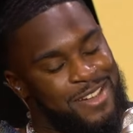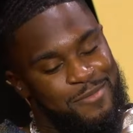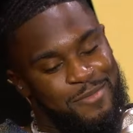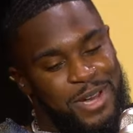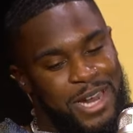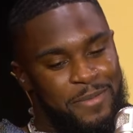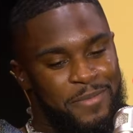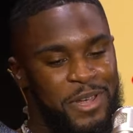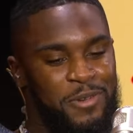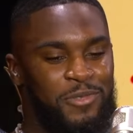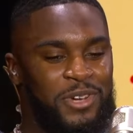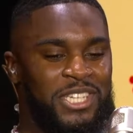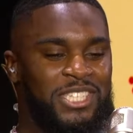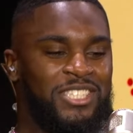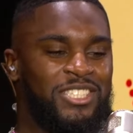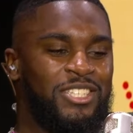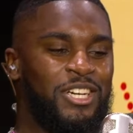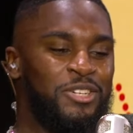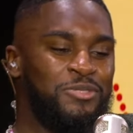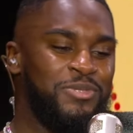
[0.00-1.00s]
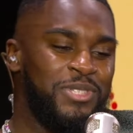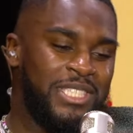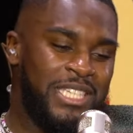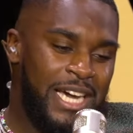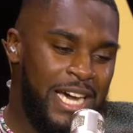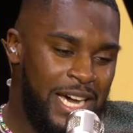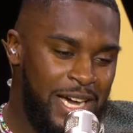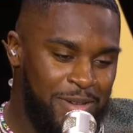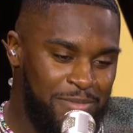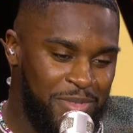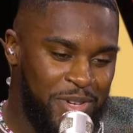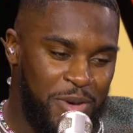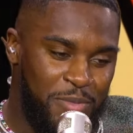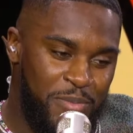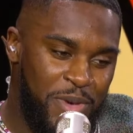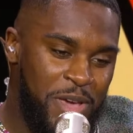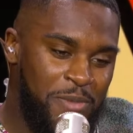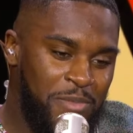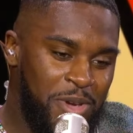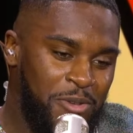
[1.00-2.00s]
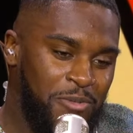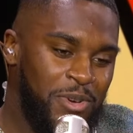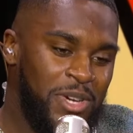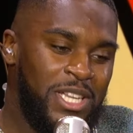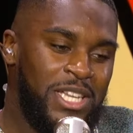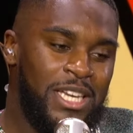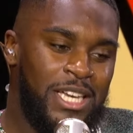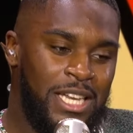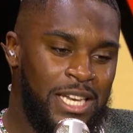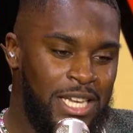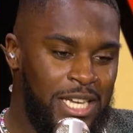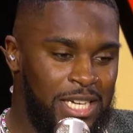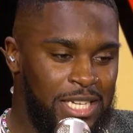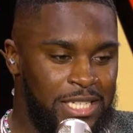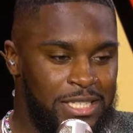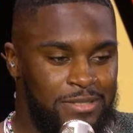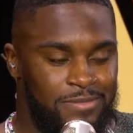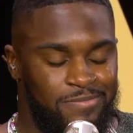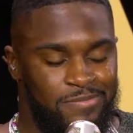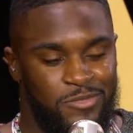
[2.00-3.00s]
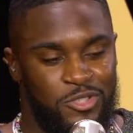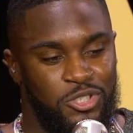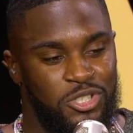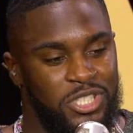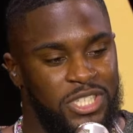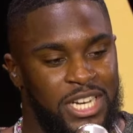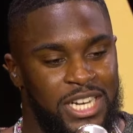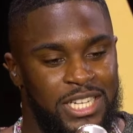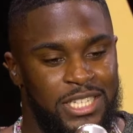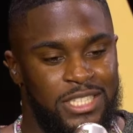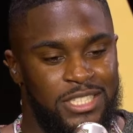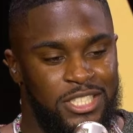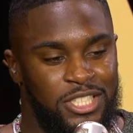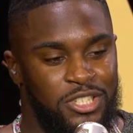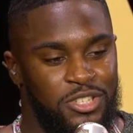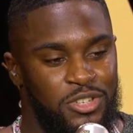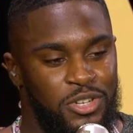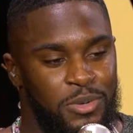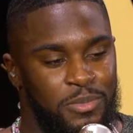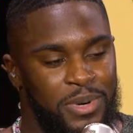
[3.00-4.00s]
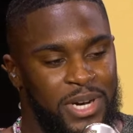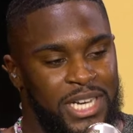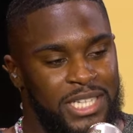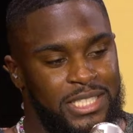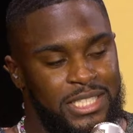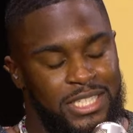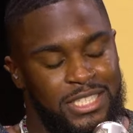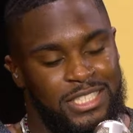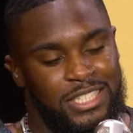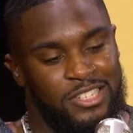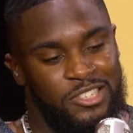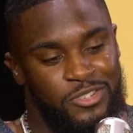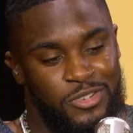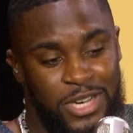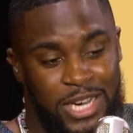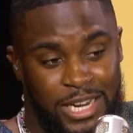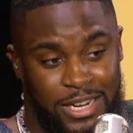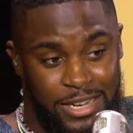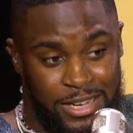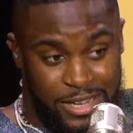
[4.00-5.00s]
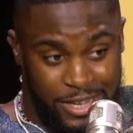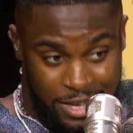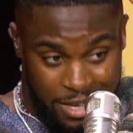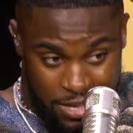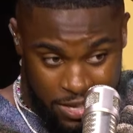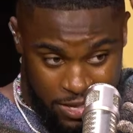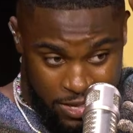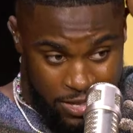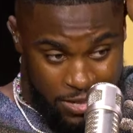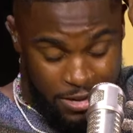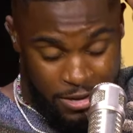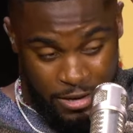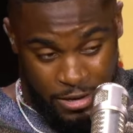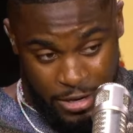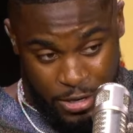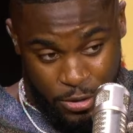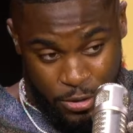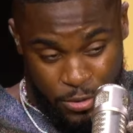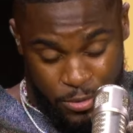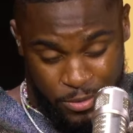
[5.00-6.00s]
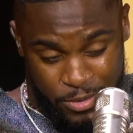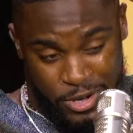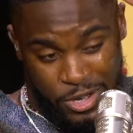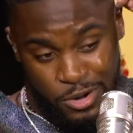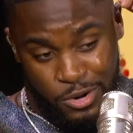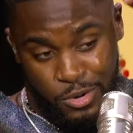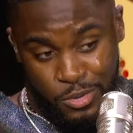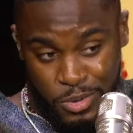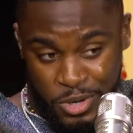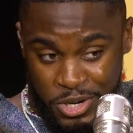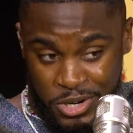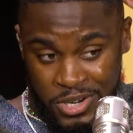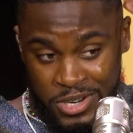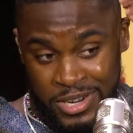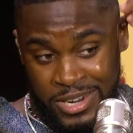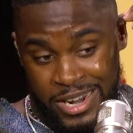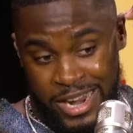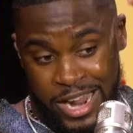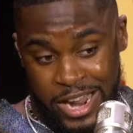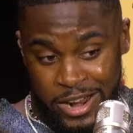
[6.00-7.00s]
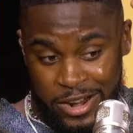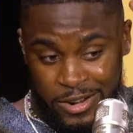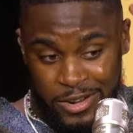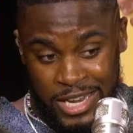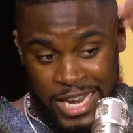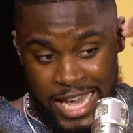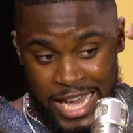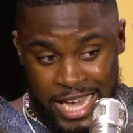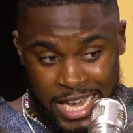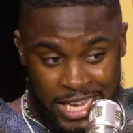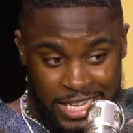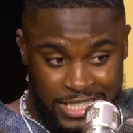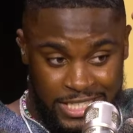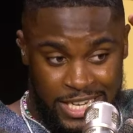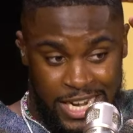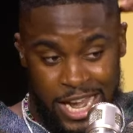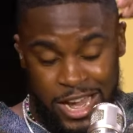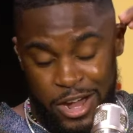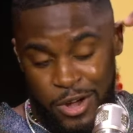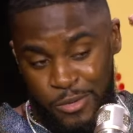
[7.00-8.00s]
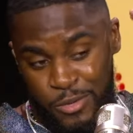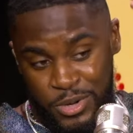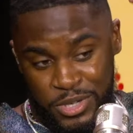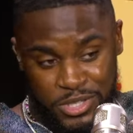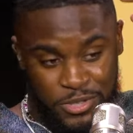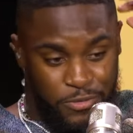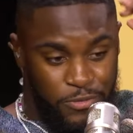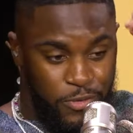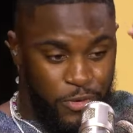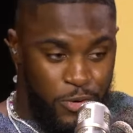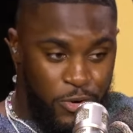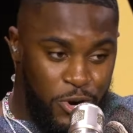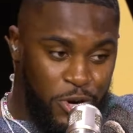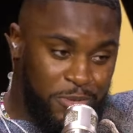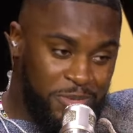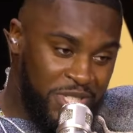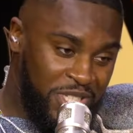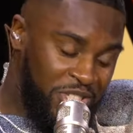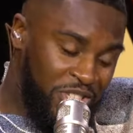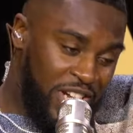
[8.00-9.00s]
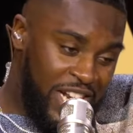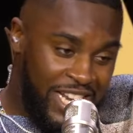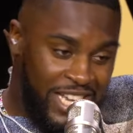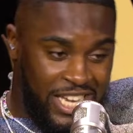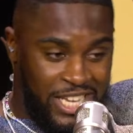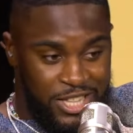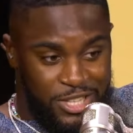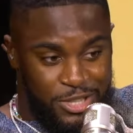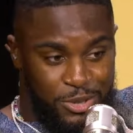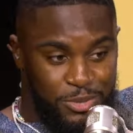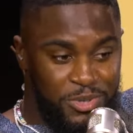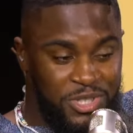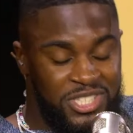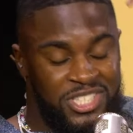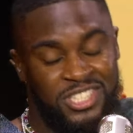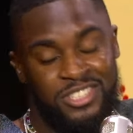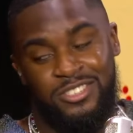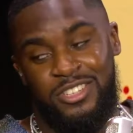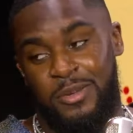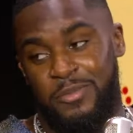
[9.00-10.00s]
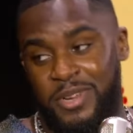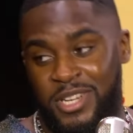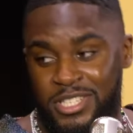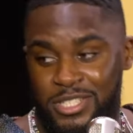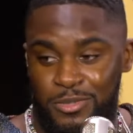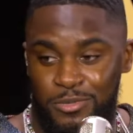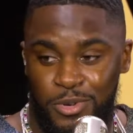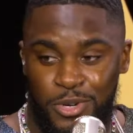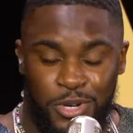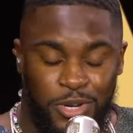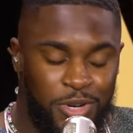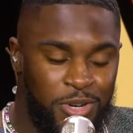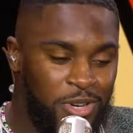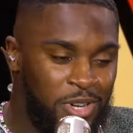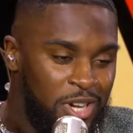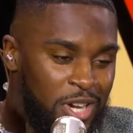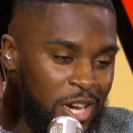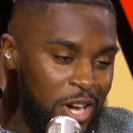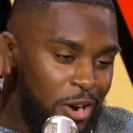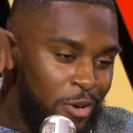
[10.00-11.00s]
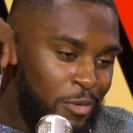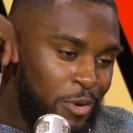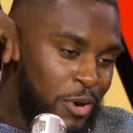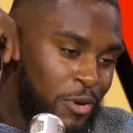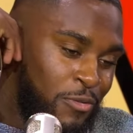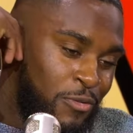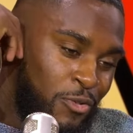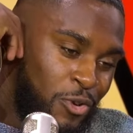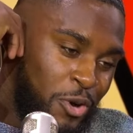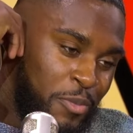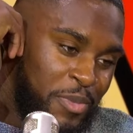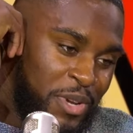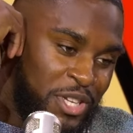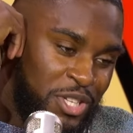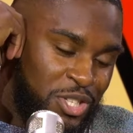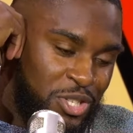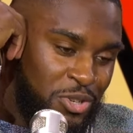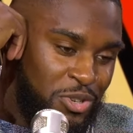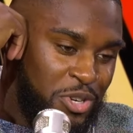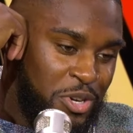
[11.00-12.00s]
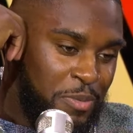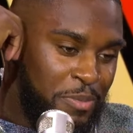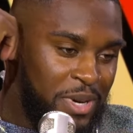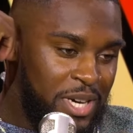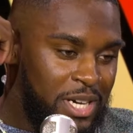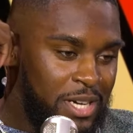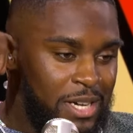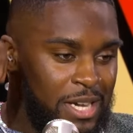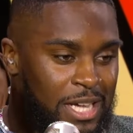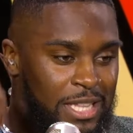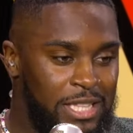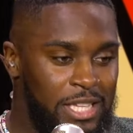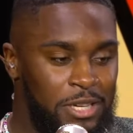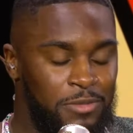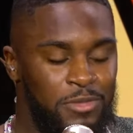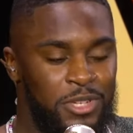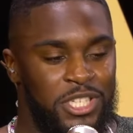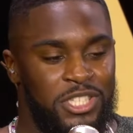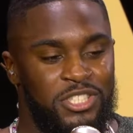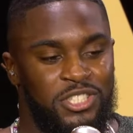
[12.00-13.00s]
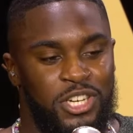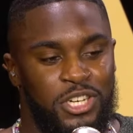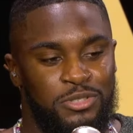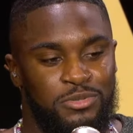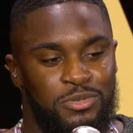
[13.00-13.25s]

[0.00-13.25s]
But, I mean, it really just starts with time, commitment, really. And then you just got to continue the process. And you got to know where your hair lays and how it wants to form to try to get the 360. So, I mean, it's a real formula to it, but I think it really just starts